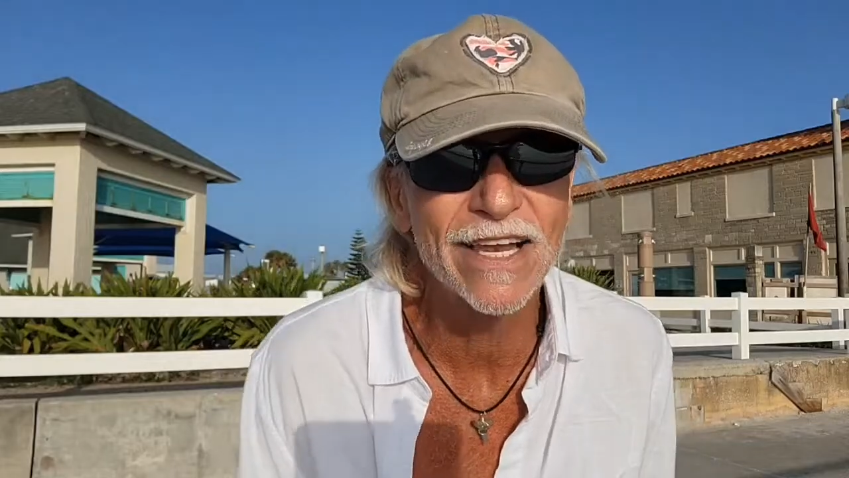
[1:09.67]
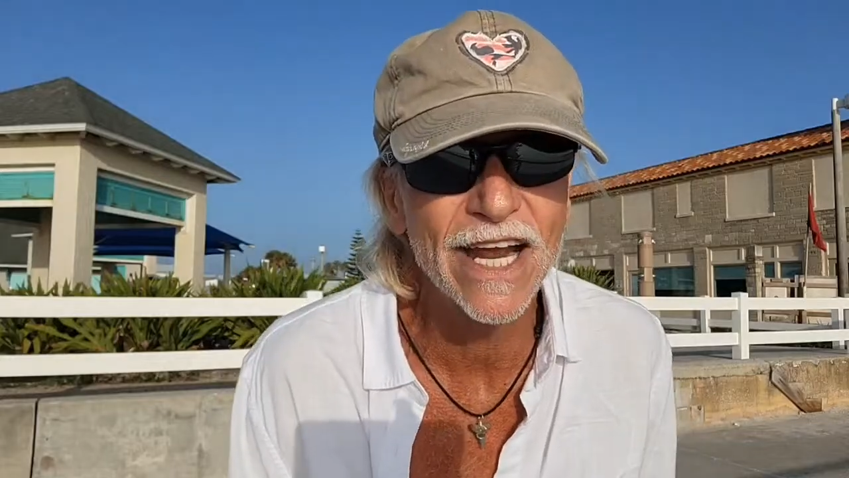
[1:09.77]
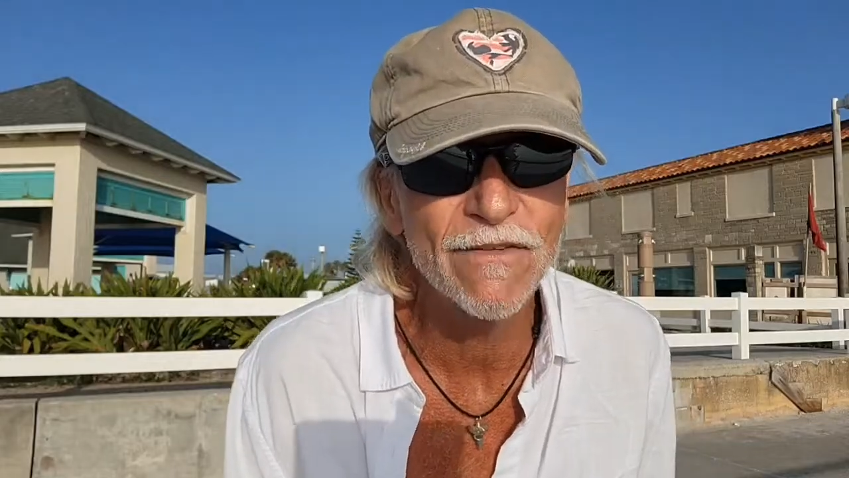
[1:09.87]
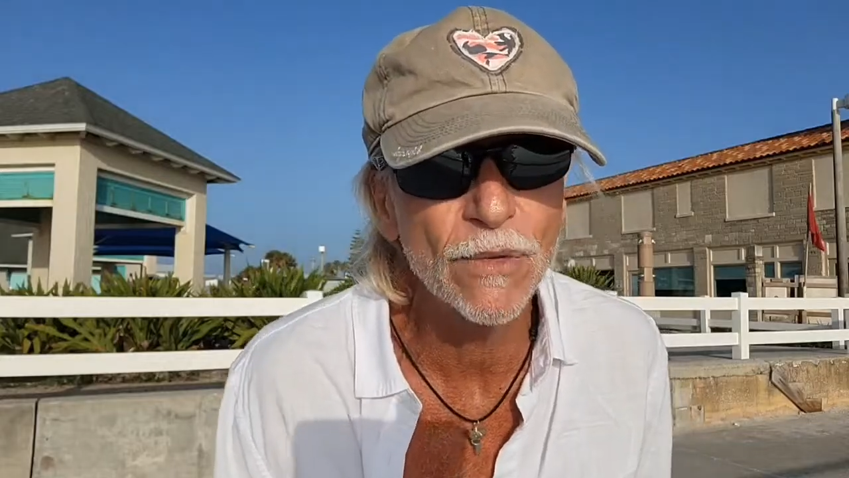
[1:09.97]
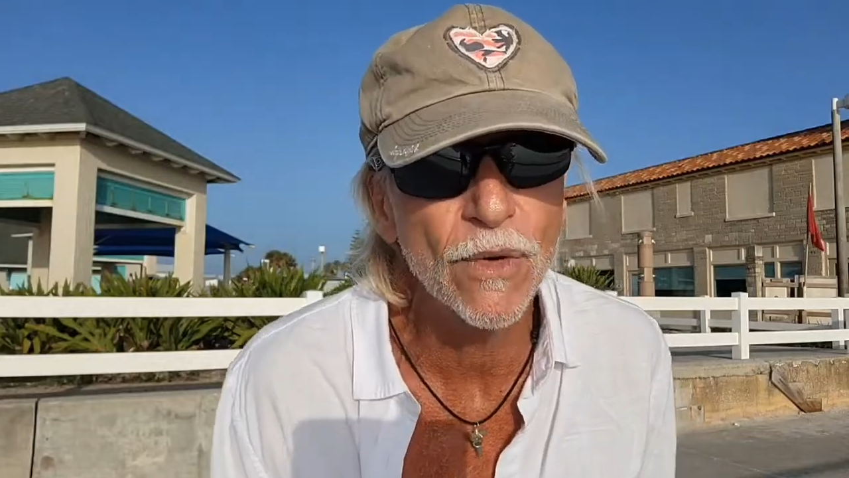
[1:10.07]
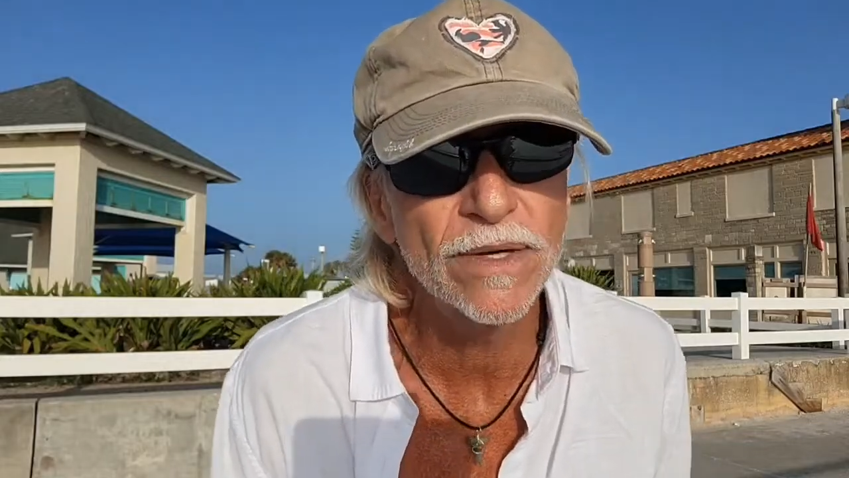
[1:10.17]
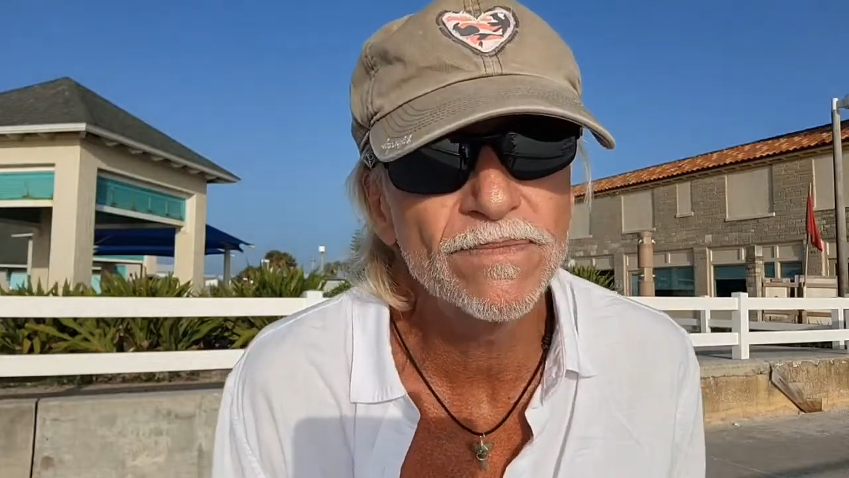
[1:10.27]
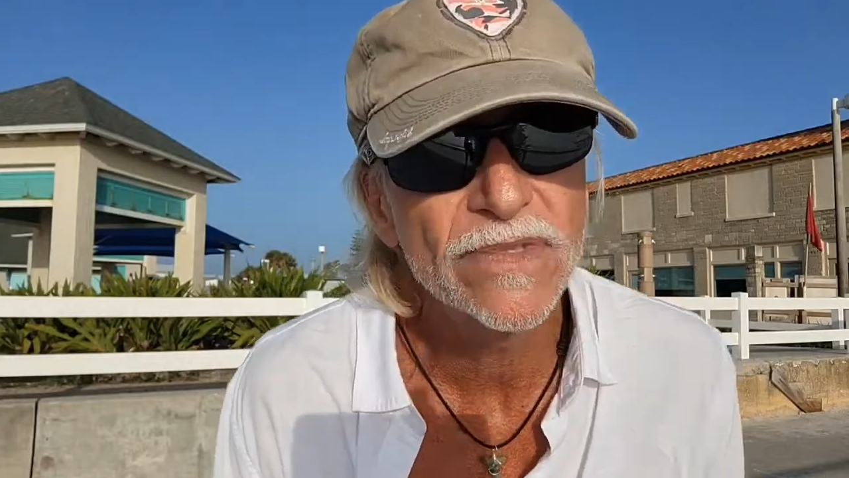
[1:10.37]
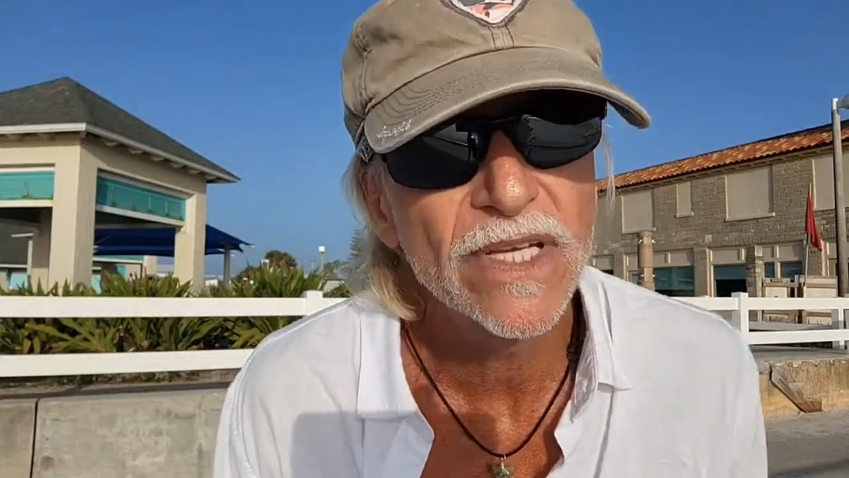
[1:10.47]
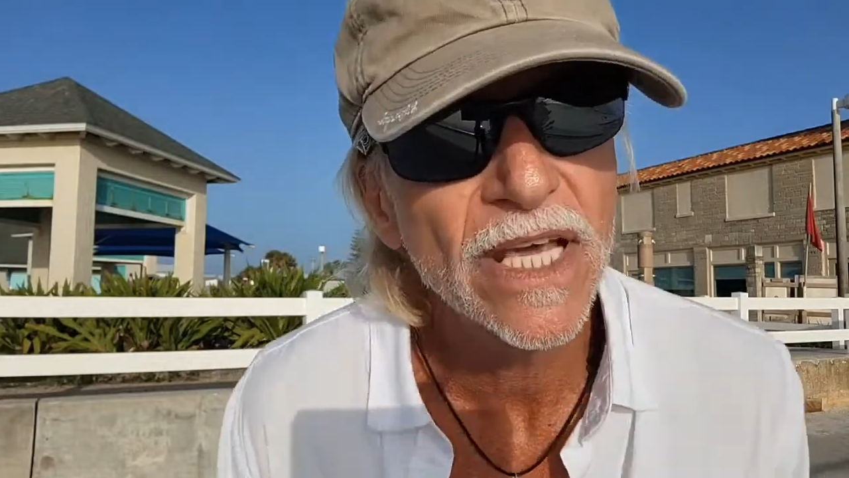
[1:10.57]
everyone
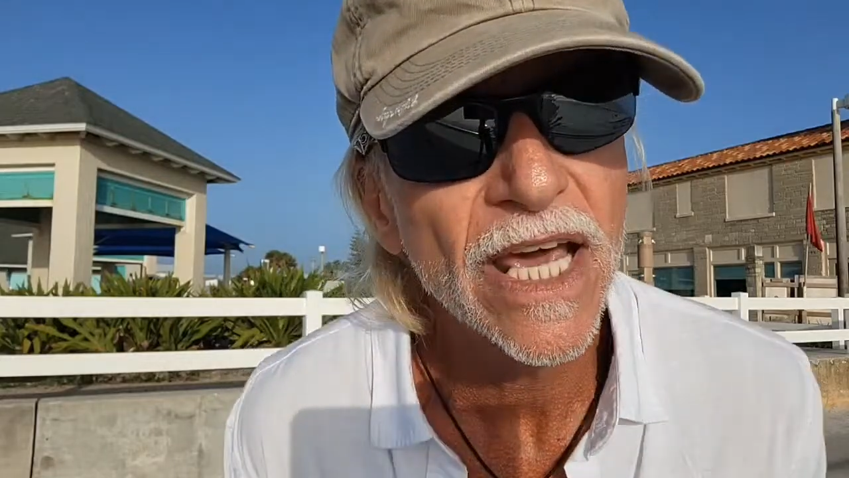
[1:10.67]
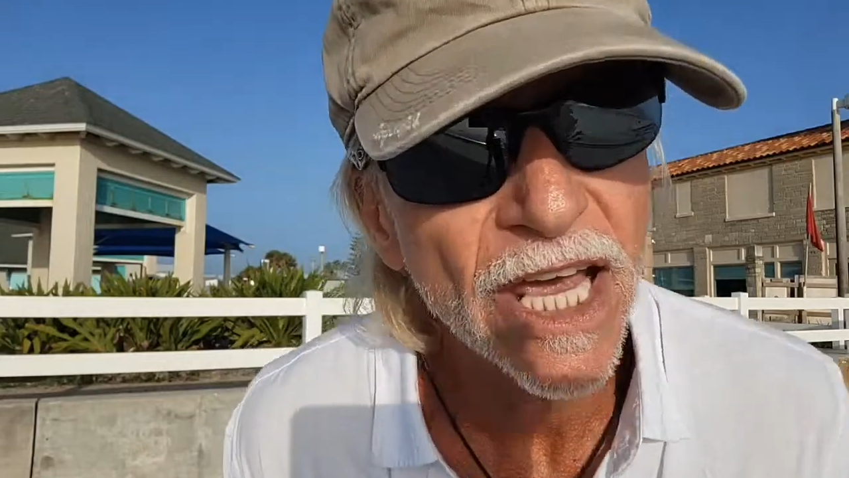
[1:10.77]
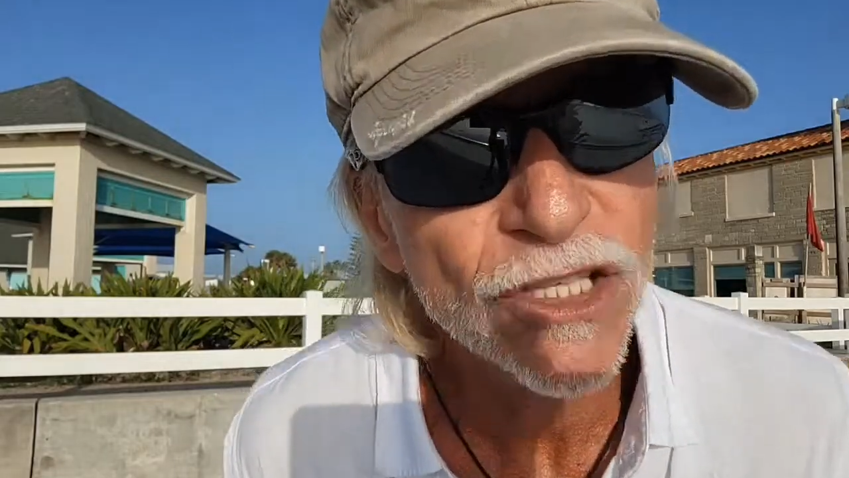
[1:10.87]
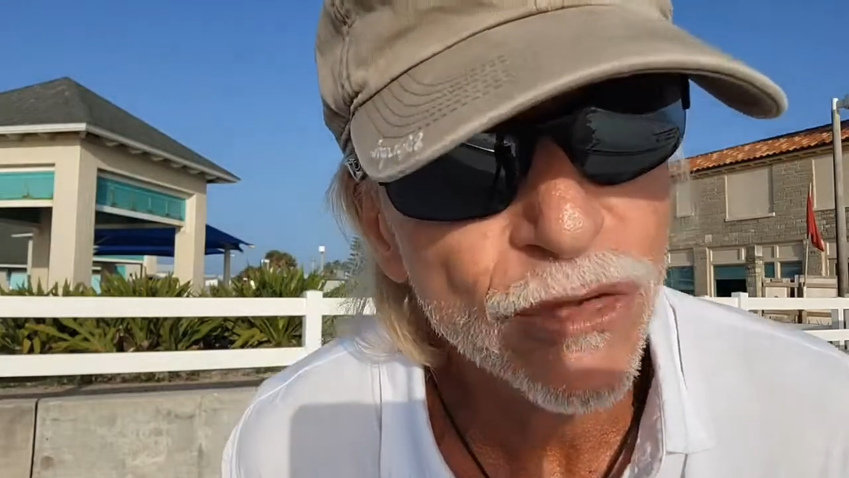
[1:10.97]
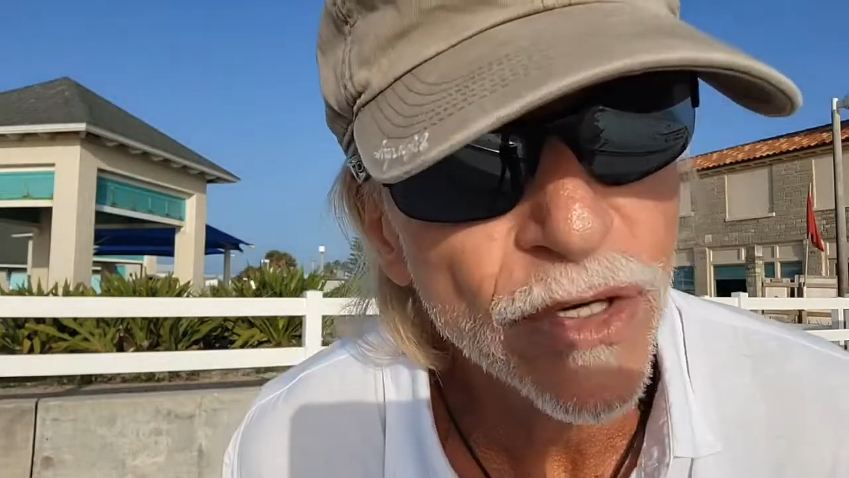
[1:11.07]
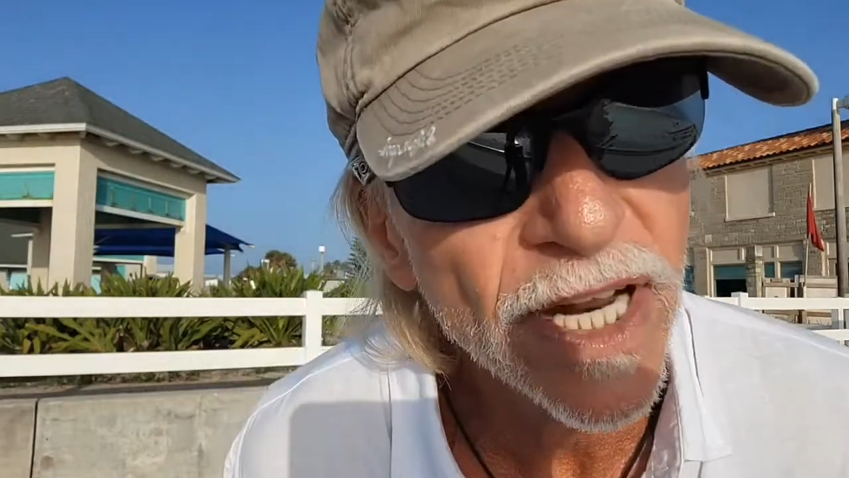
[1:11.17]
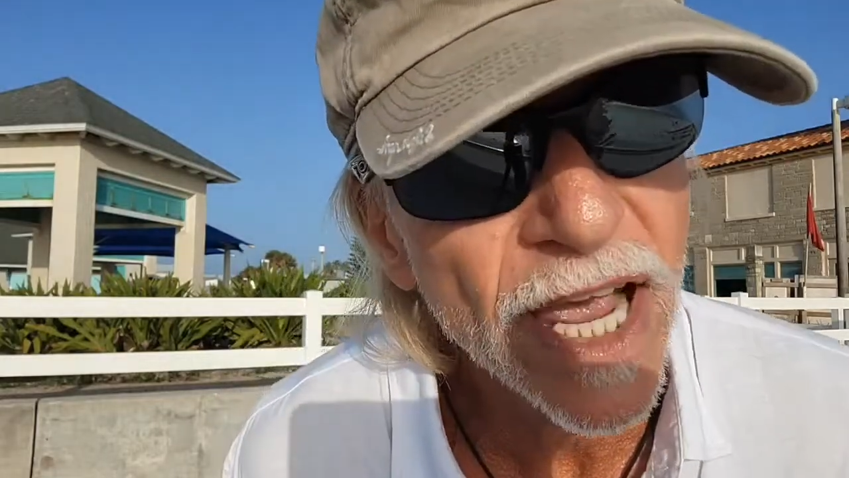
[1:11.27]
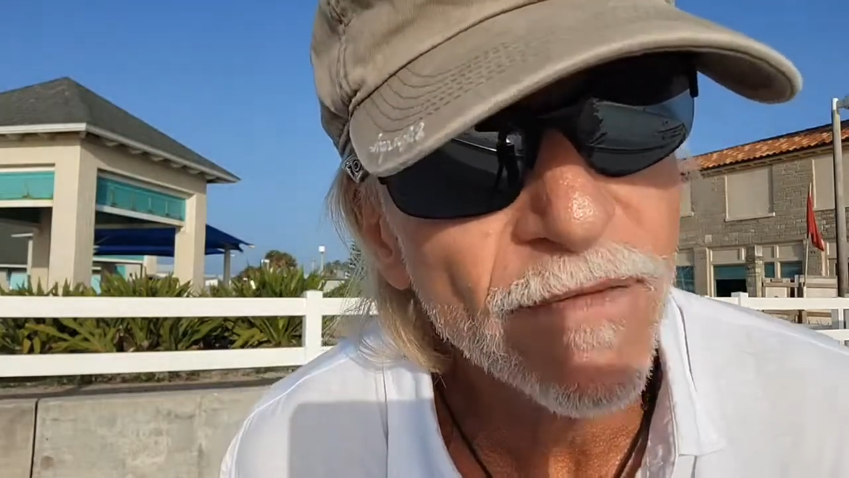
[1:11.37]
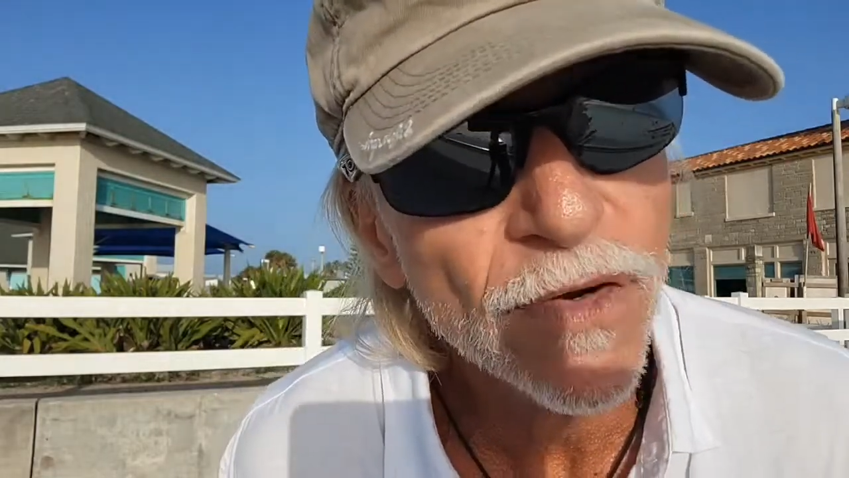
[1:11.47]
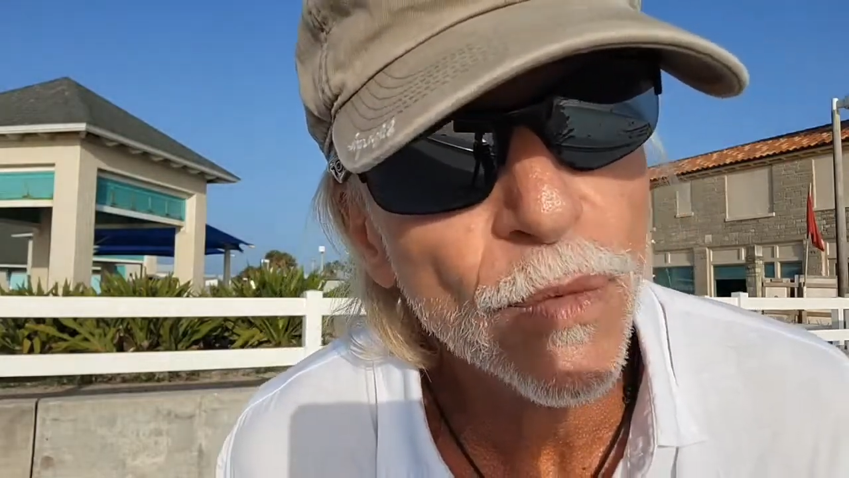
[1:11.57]
and treat
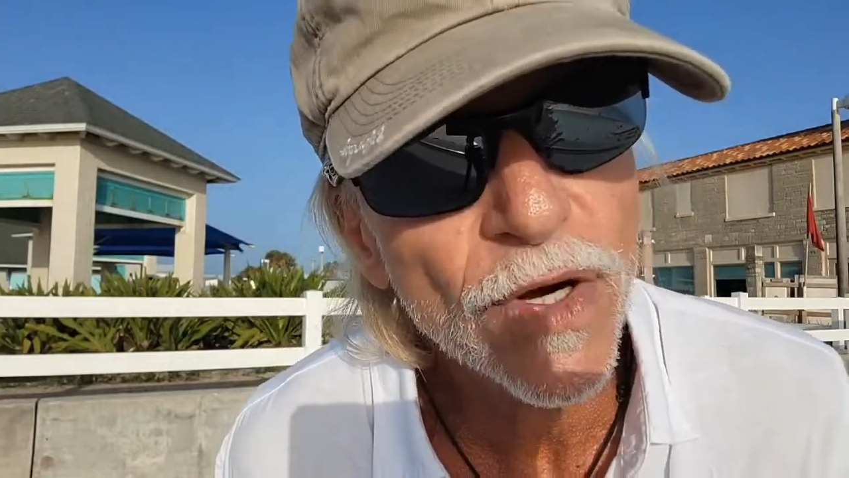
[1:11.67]
everyone